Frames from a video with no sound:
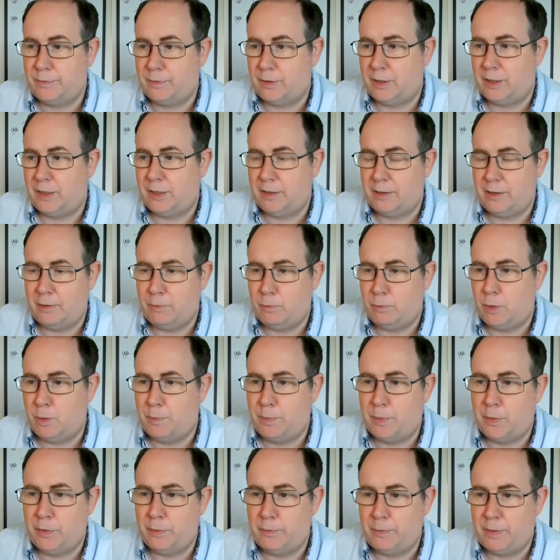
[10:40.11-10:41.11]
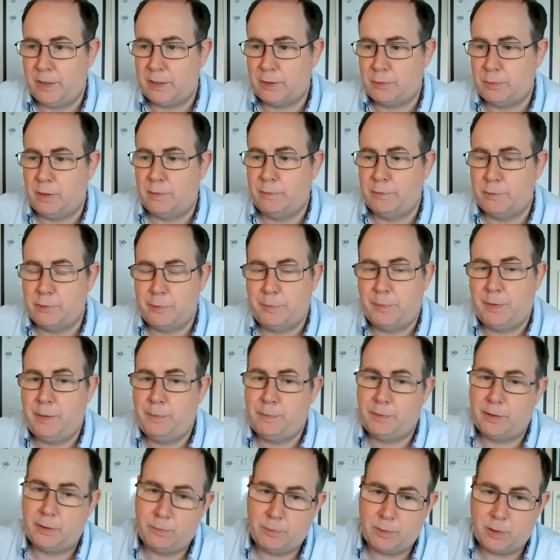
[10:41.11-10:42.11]
like, at one point we had 1,200
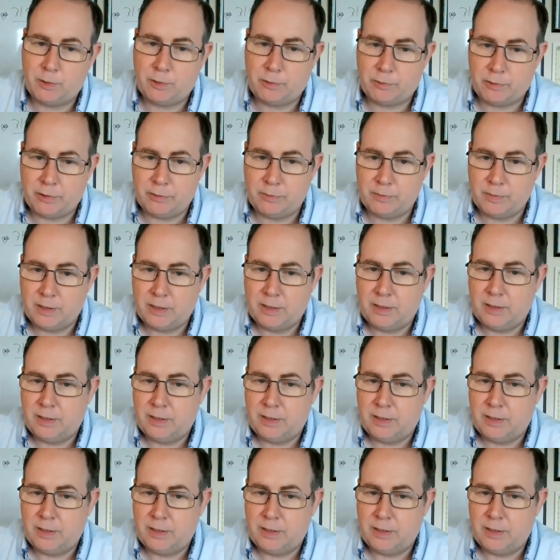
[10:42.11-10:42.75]
people in one group,